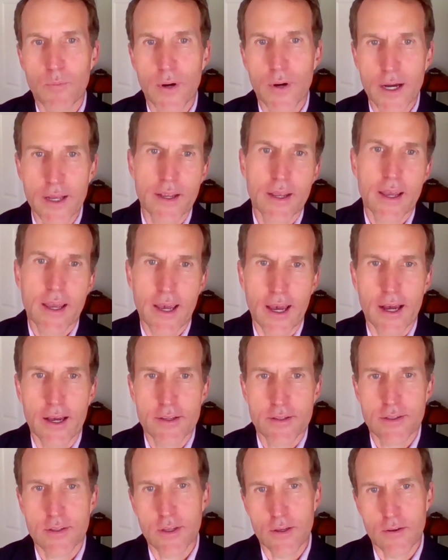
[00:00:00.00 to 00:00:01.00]
but
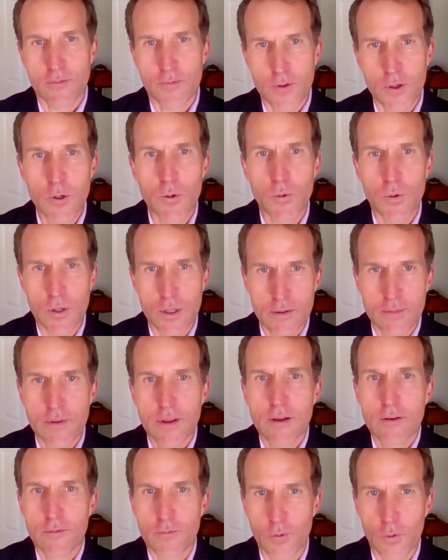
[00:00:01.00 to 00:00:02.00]
as the fuel
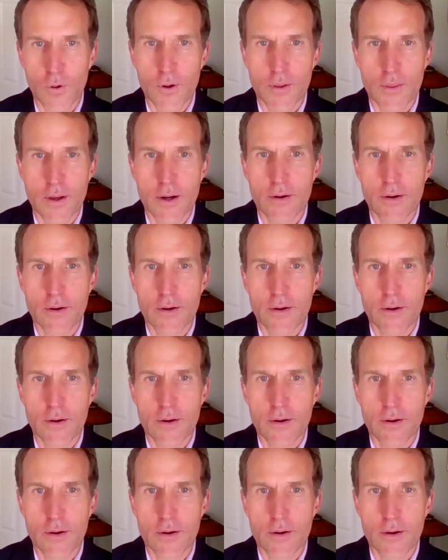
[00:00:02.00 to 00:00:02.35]
for